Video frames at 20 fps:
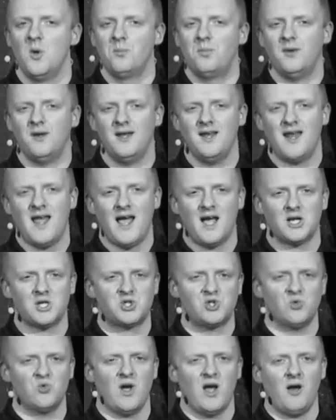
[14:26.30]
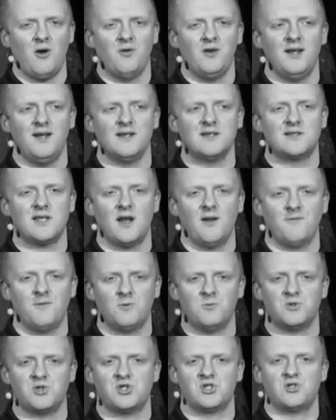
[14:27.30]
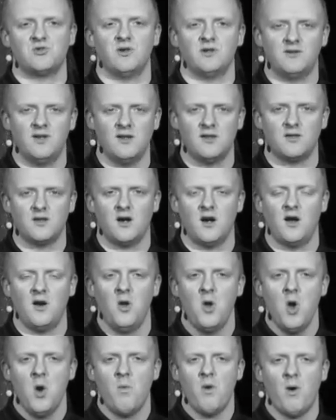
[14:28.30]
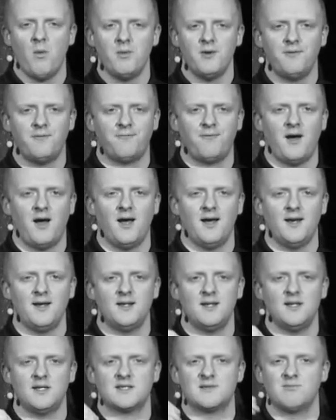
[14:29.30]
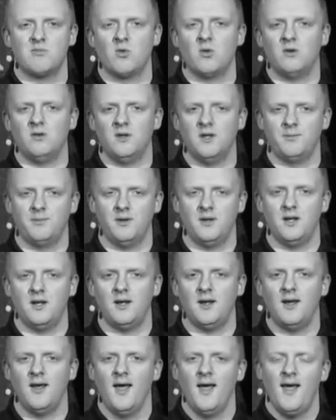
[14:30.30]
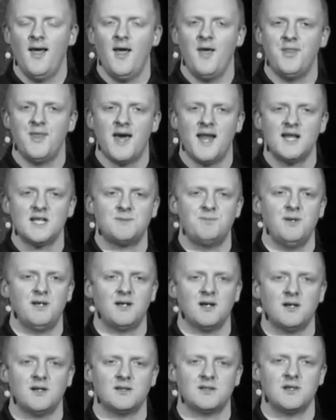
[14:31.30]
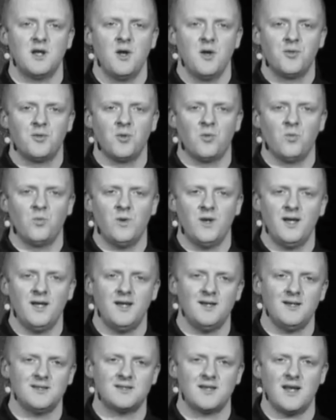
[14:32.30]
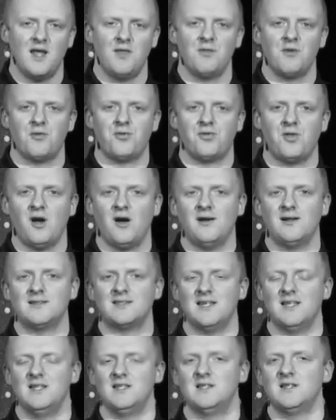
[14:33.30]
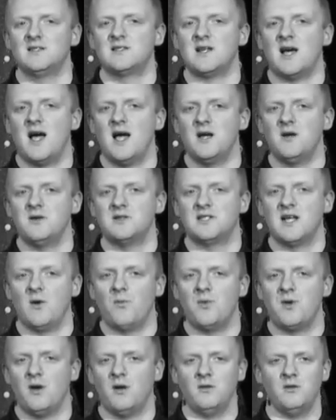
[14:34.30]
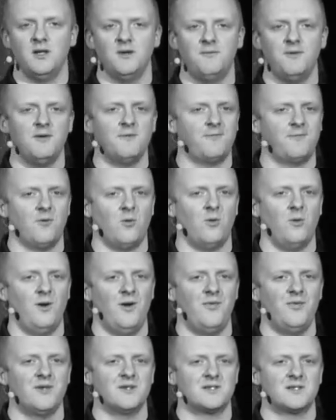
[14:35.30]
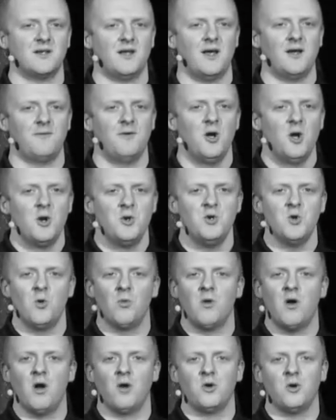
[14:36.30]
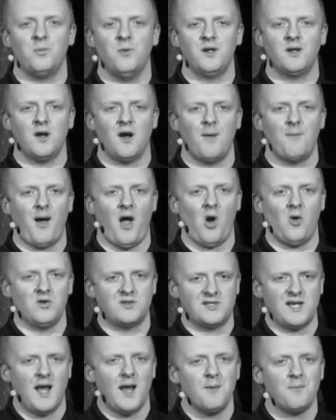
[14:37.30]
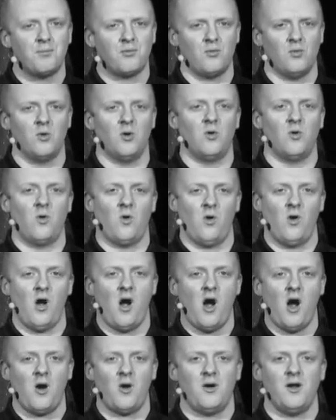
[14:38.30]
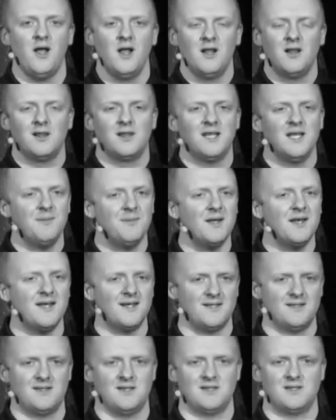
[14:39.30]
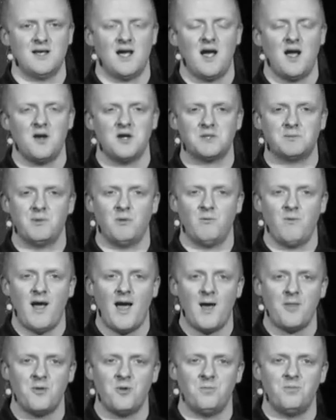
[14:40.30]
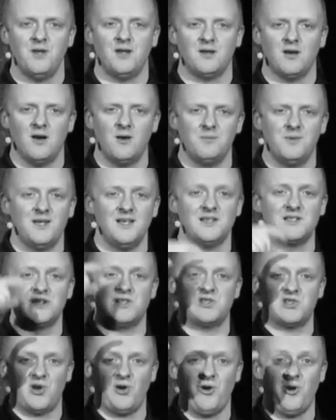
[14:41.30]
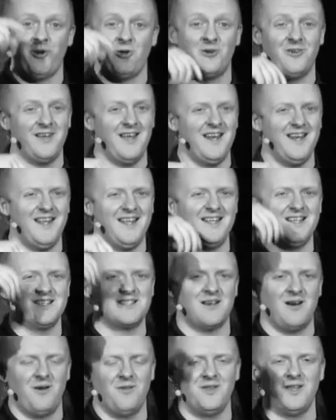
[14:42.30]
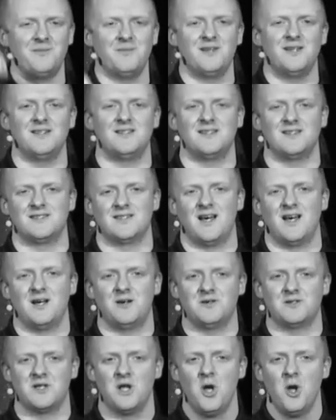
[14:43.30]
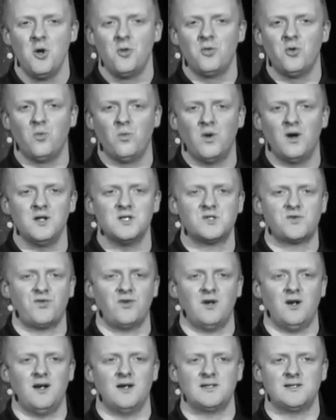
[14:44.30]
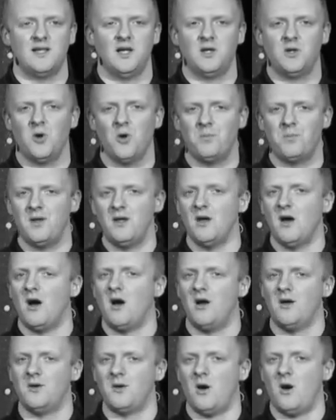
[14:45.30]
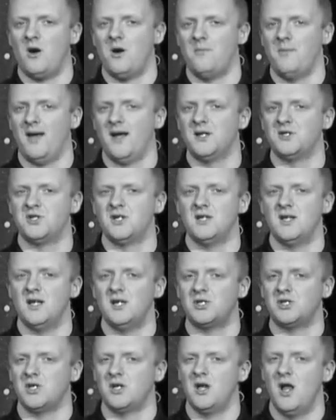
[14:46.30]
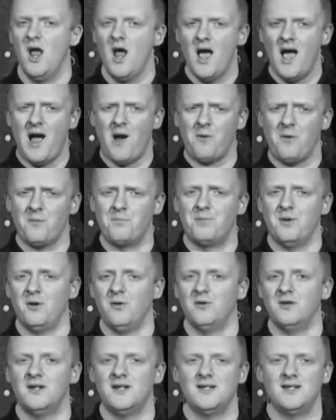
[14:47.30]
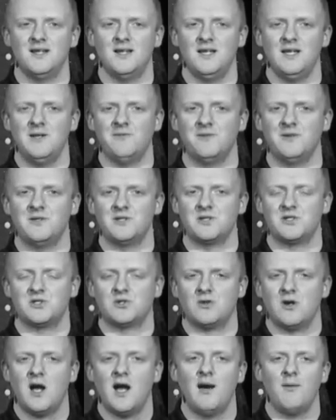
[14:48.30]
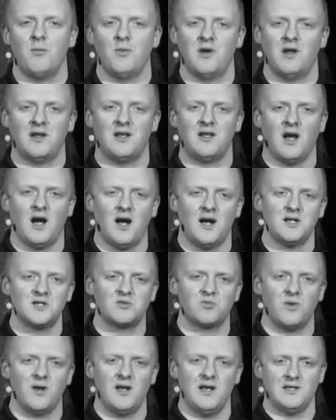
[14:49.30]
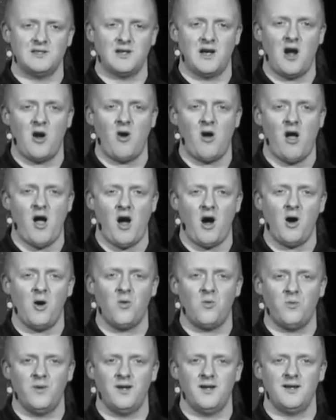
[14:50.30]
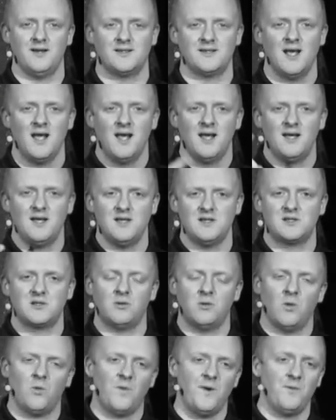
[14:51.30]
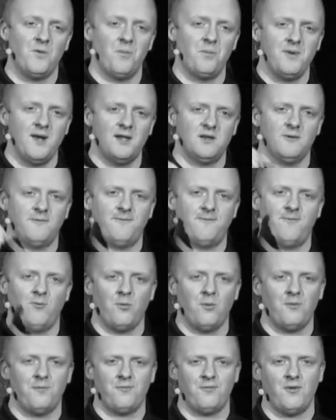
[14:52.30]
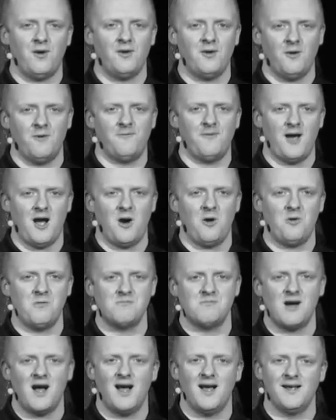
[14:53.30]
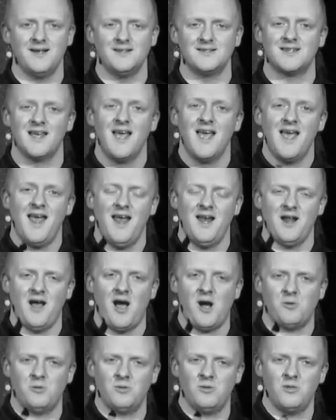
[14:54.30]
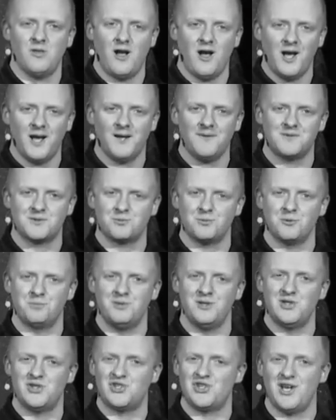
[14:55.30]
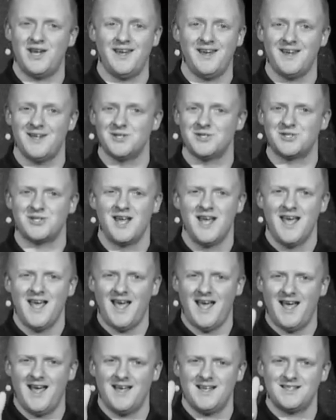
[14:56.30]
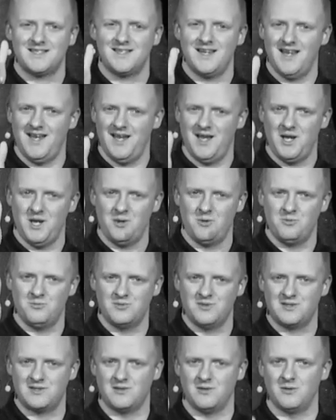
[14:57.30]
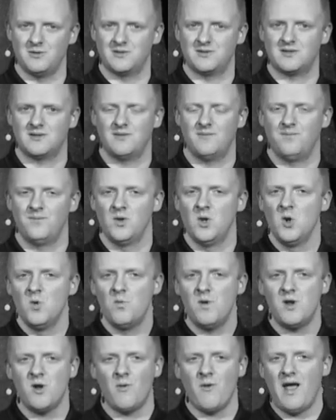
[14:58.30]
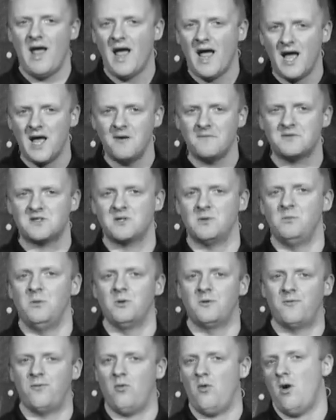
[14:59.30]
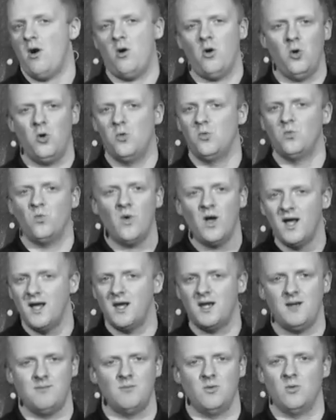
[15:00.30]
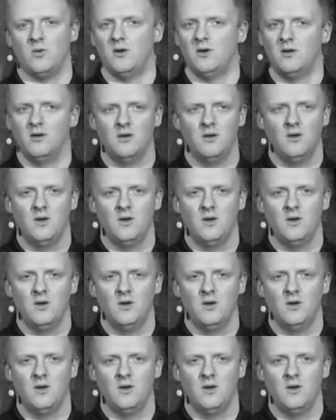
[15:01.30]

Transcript: But in actuality, instead of a restricting thought, what we find is more liberty. And that is because the ways and the thoughts and the desires that we are living for in this life no longer become our temporal or our limited desires, but rather become His eternal and His unlimited desires. The ones for us that go beyond our imagination, our ability to even describe. When God's ways are our ways, His glory will be at the forefront of our minds, and our lives will be changed as a result. We don't have to look for our own way anymore.